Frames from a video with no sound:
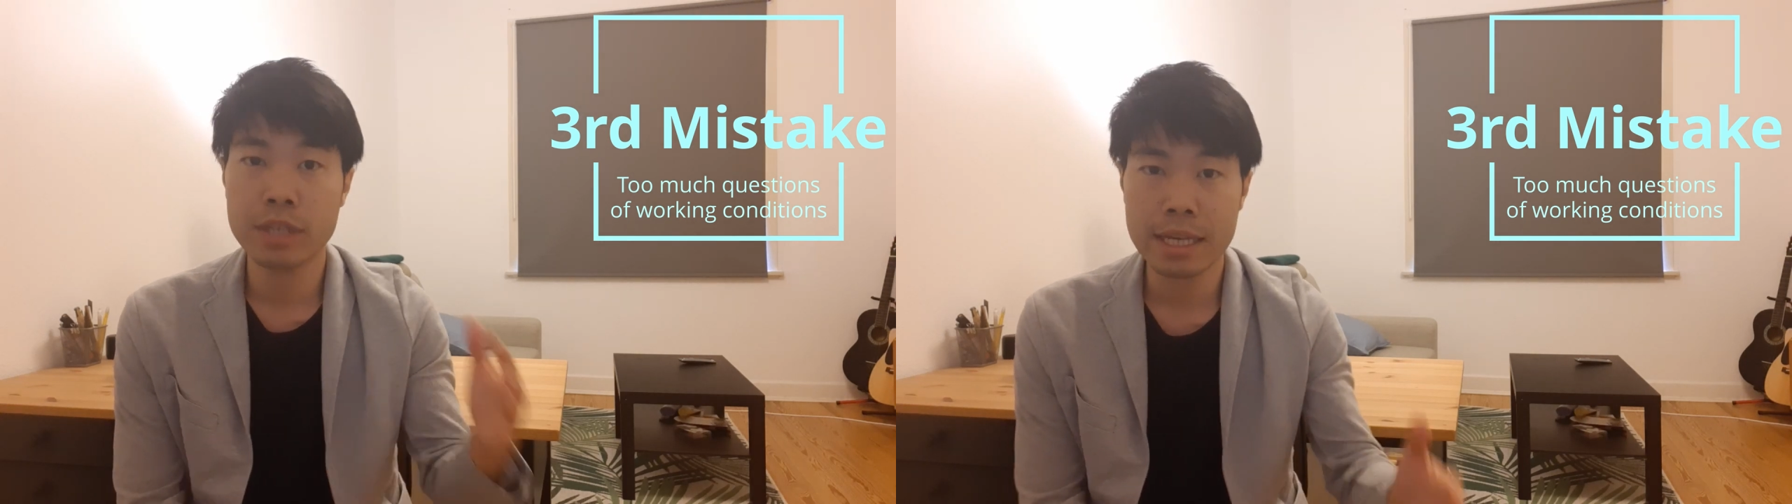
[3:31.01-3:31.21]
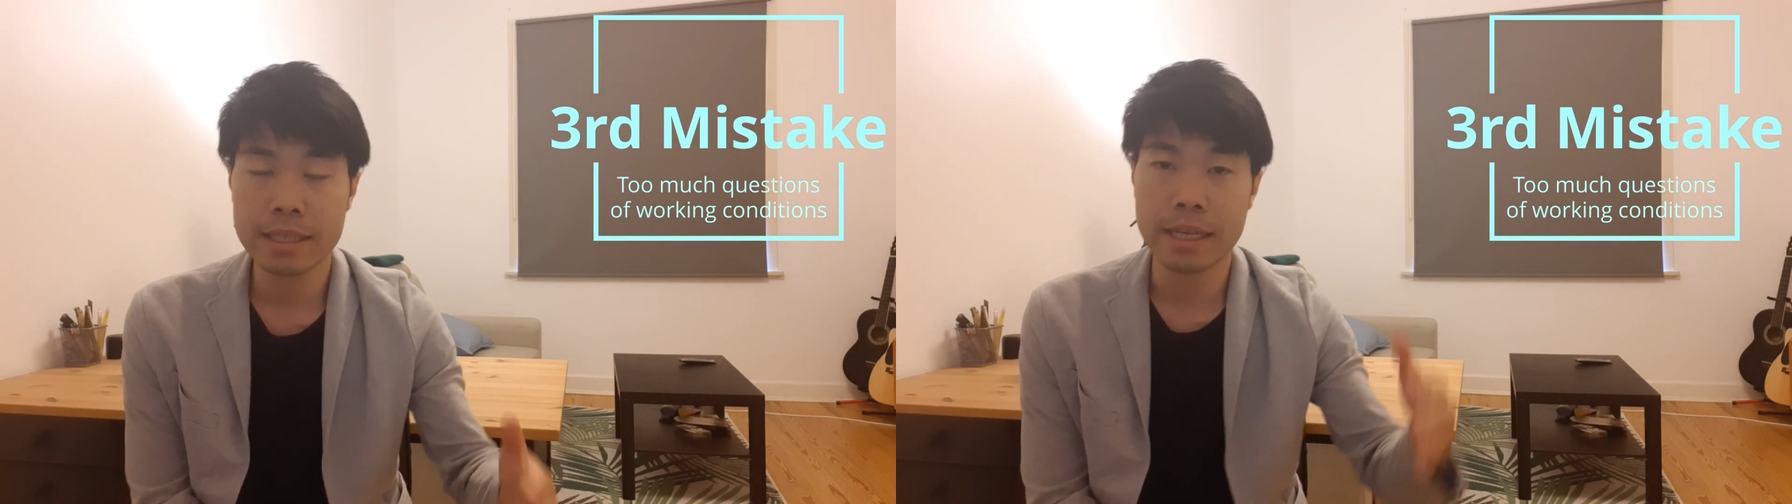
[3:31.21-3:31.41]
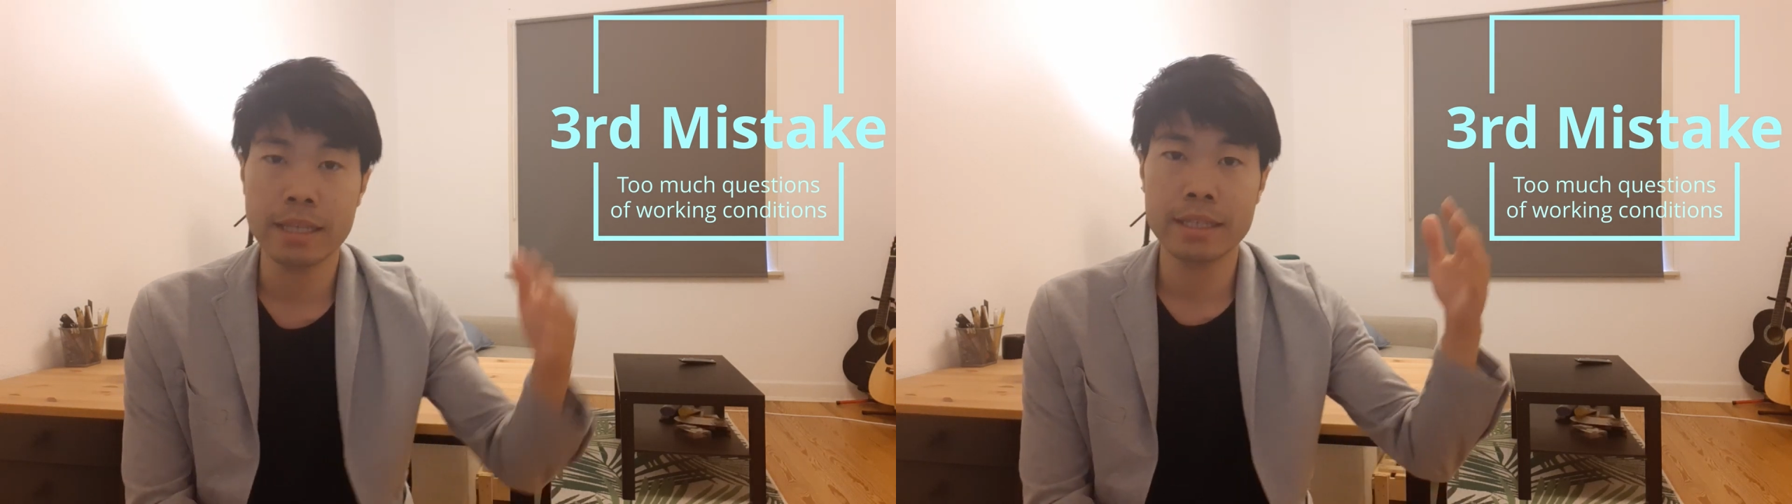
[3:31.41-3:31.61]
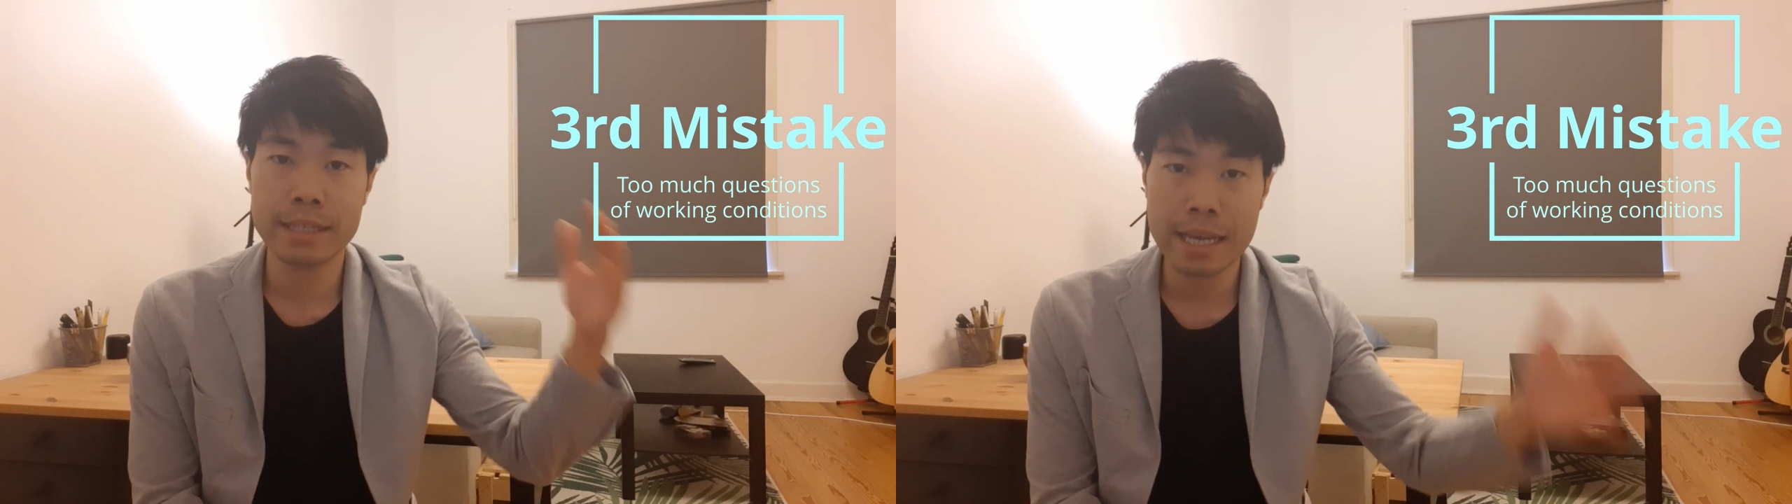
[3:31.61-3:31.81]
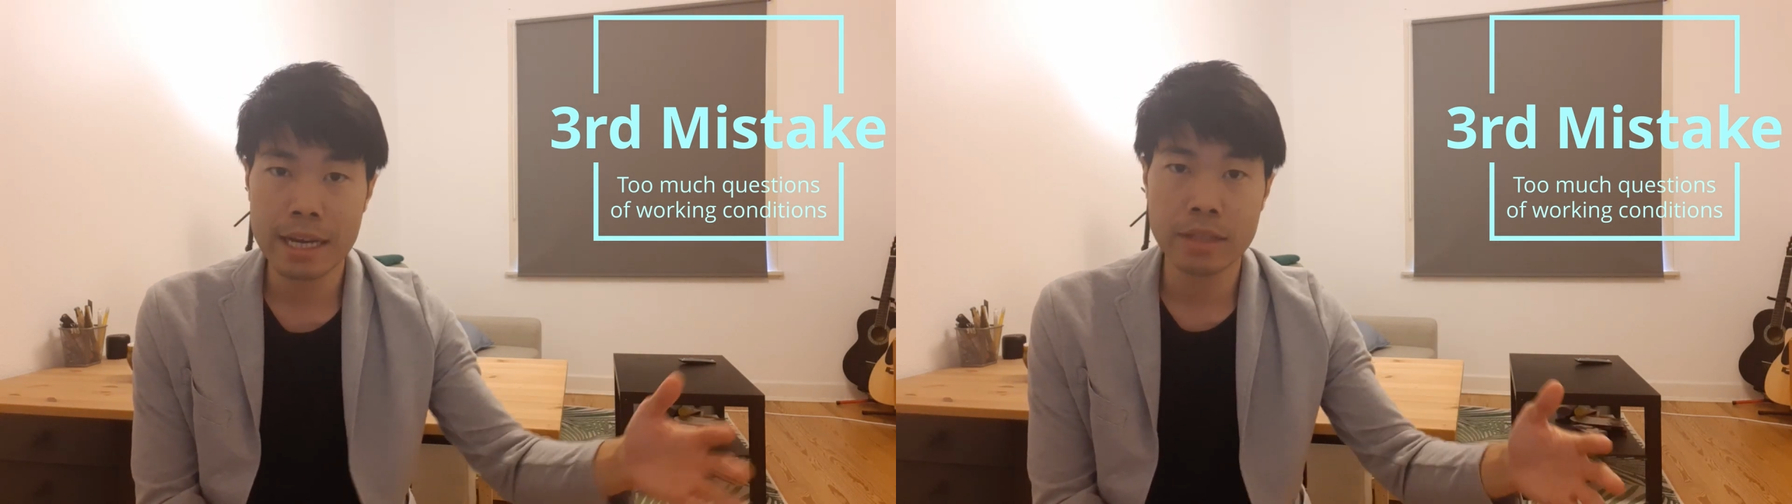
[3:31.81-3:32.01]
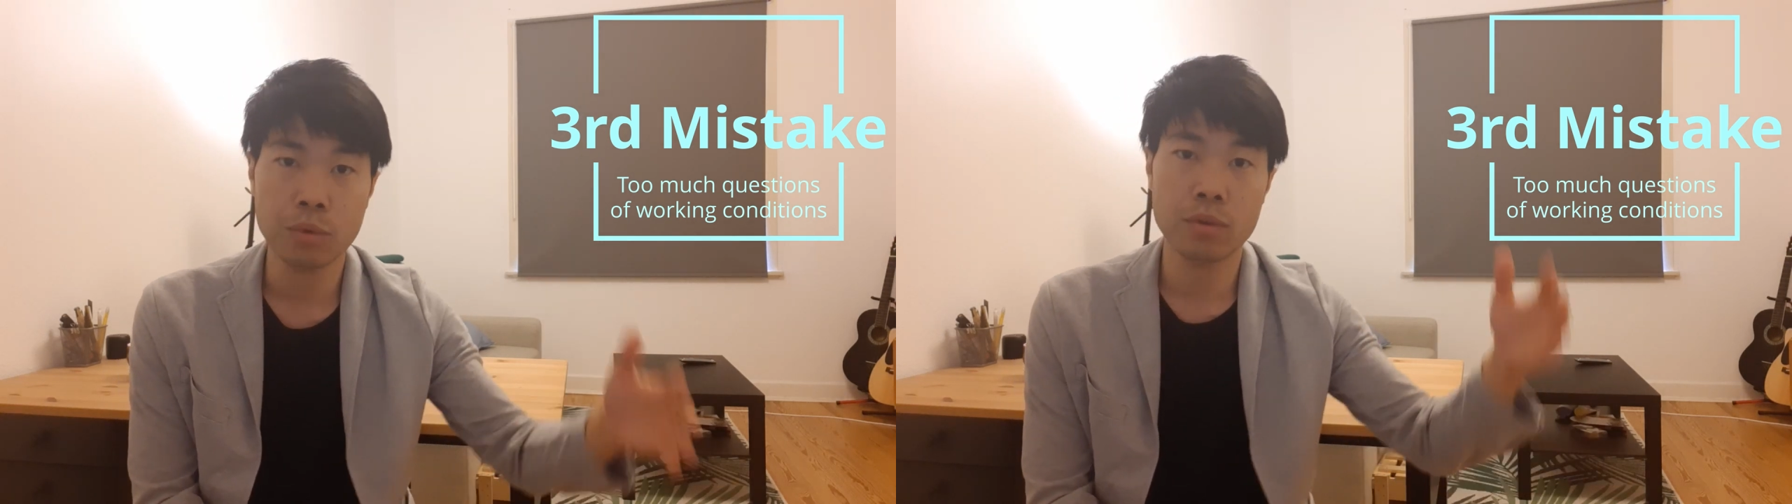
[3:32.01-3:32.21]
chance in the second